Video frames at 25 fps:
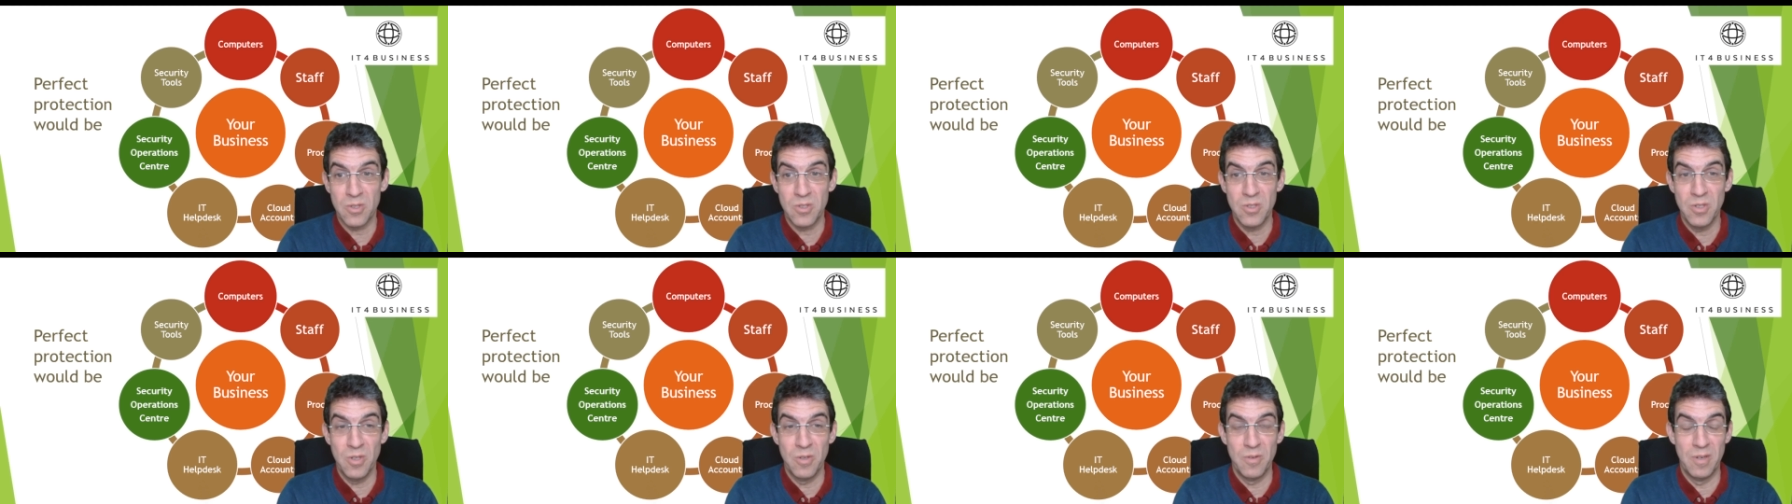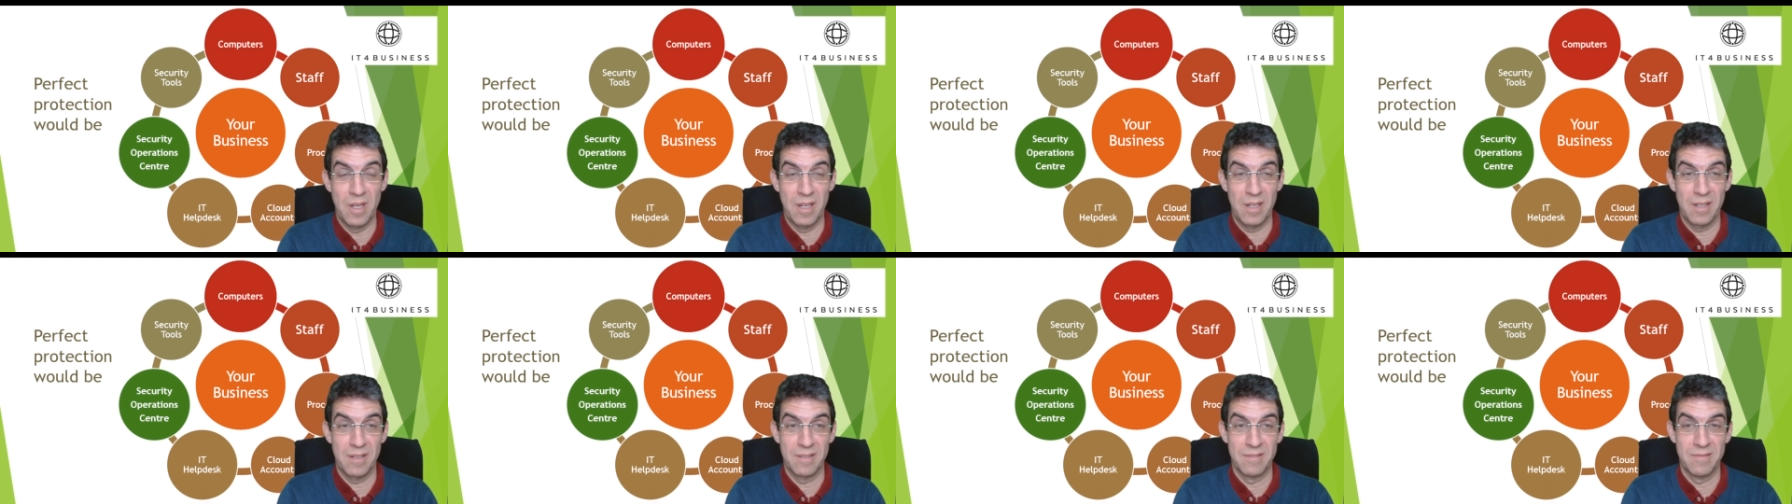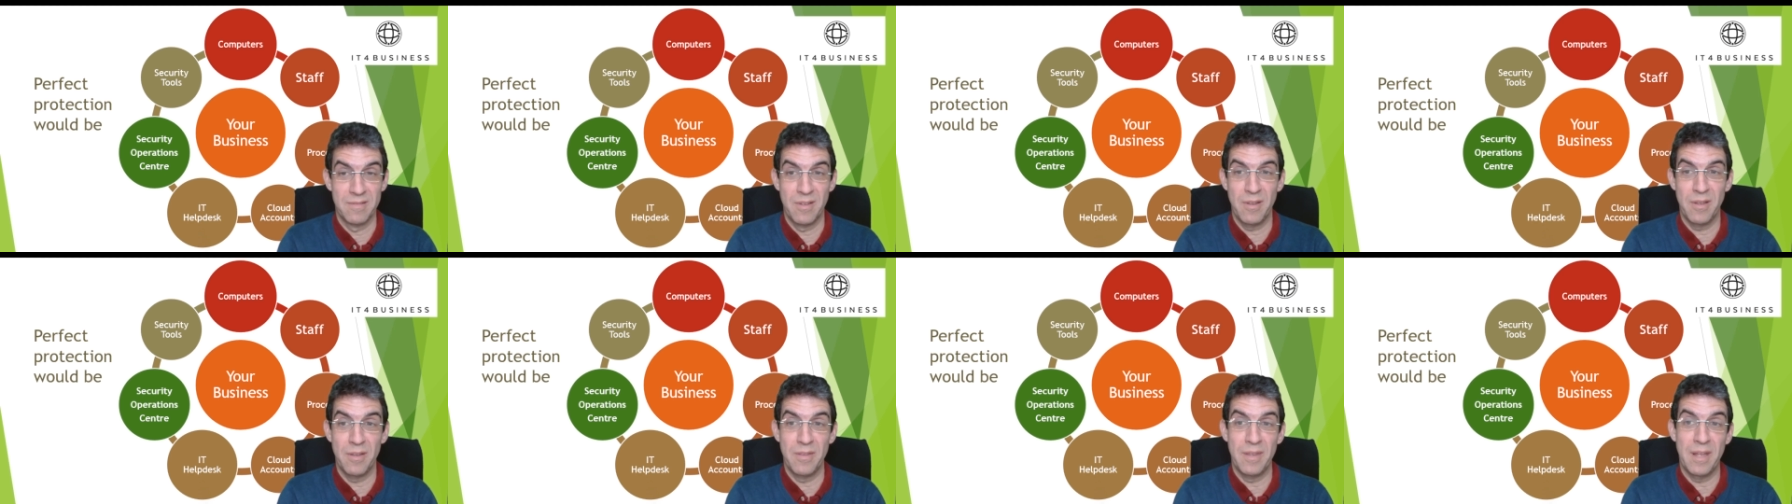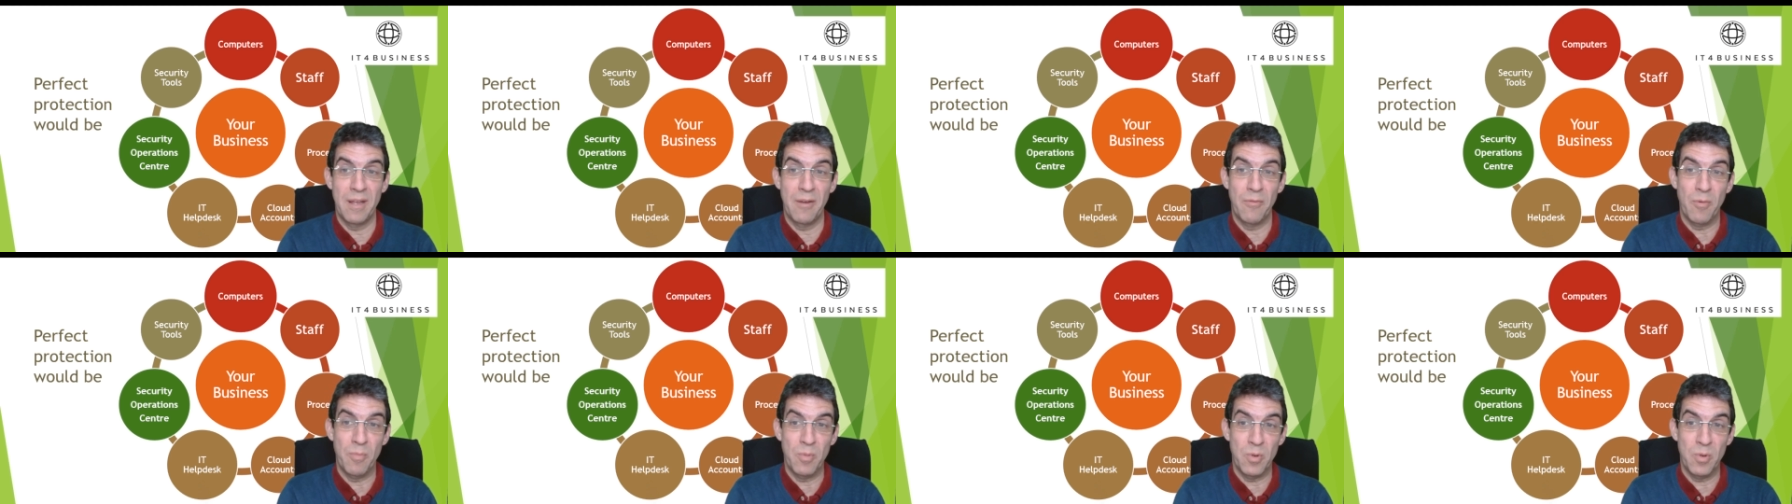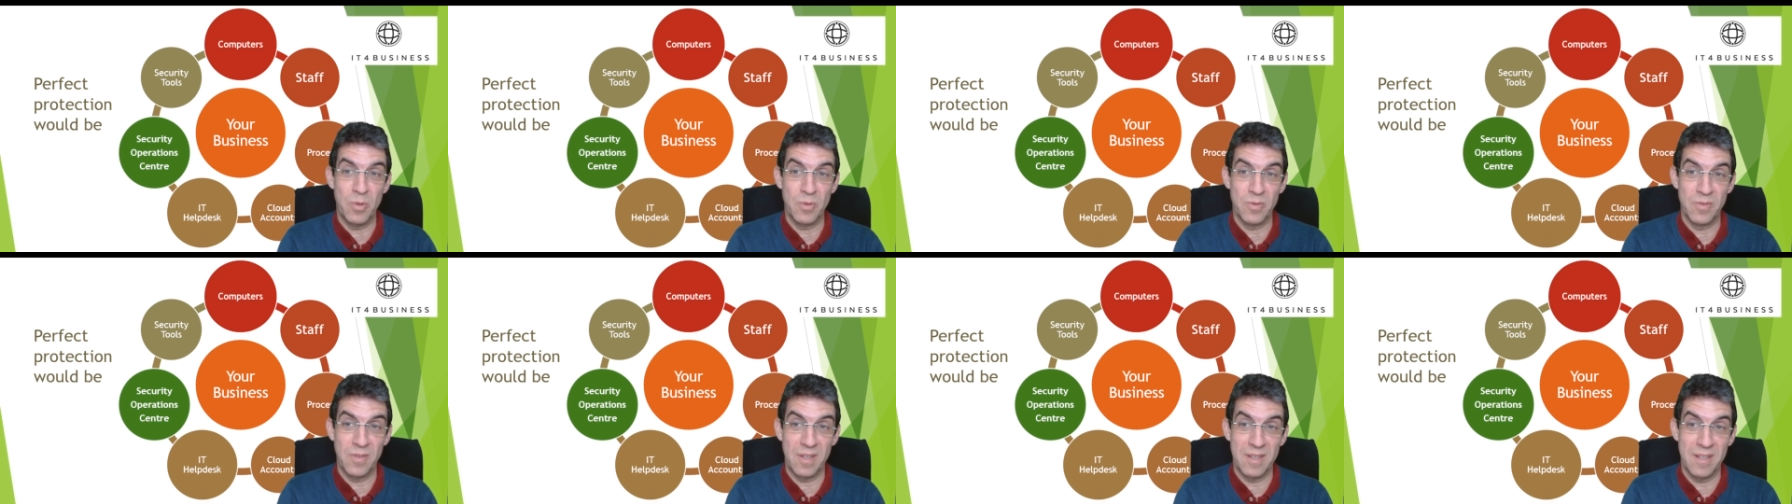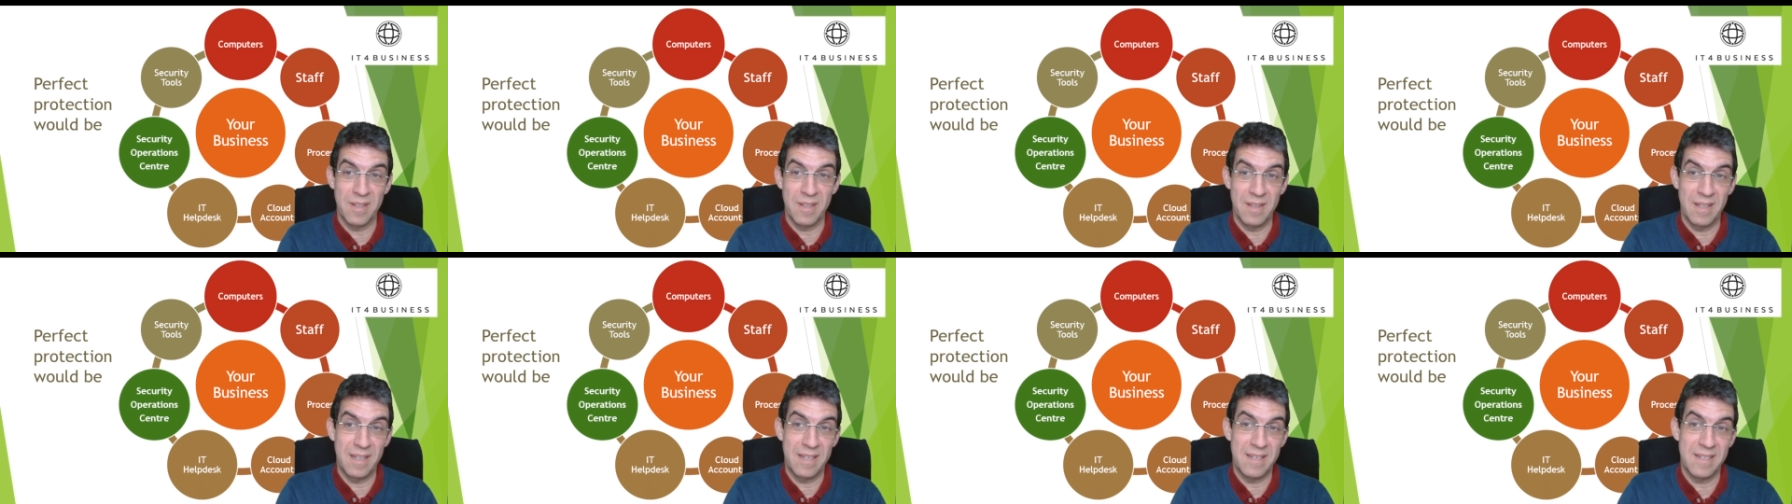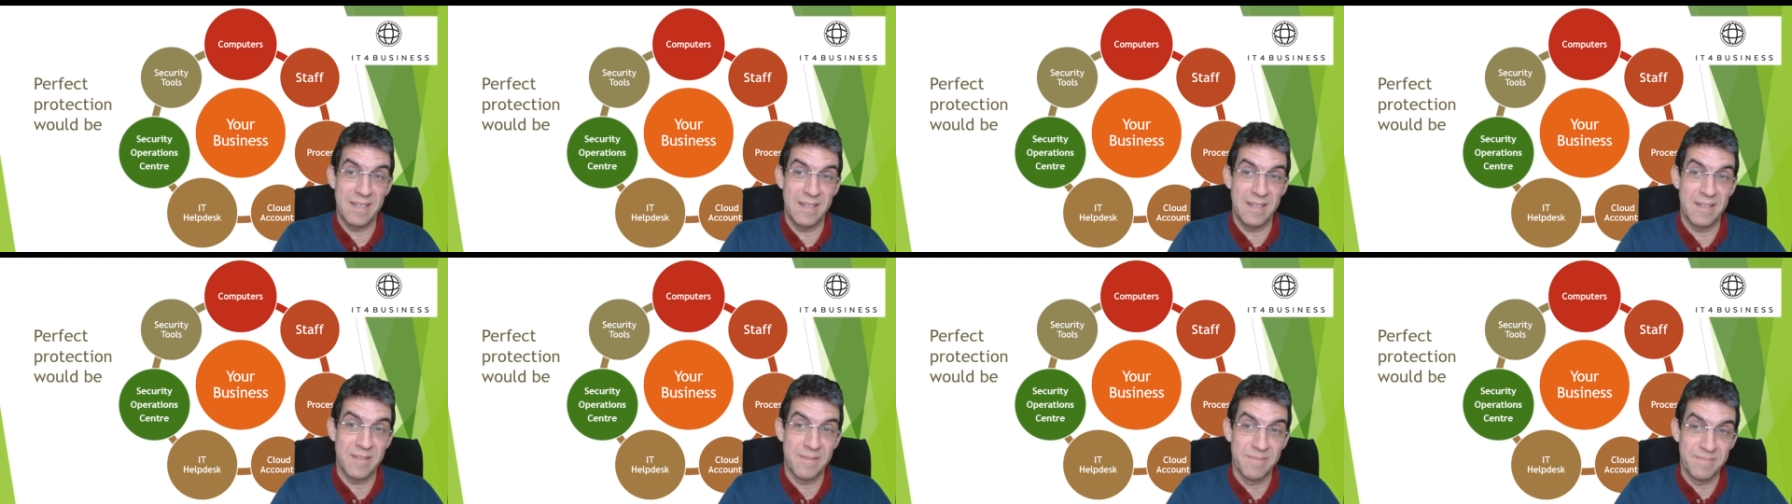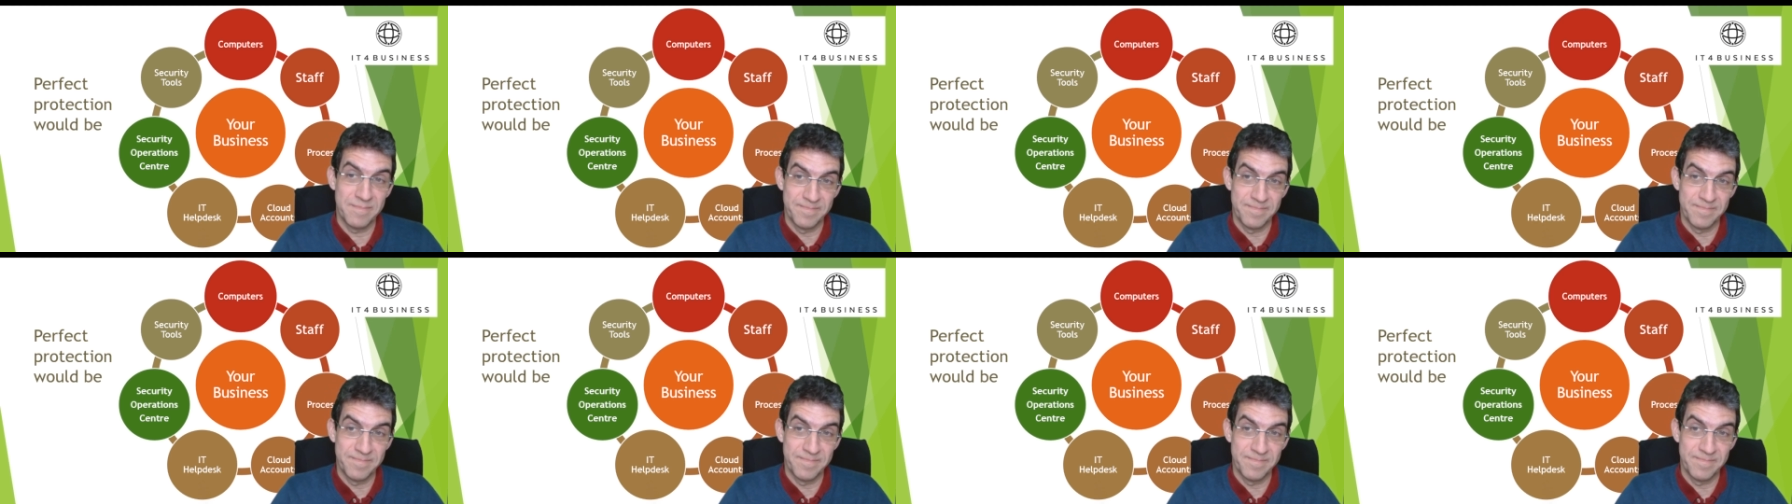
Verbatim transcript: sooner than they're reporting that they did.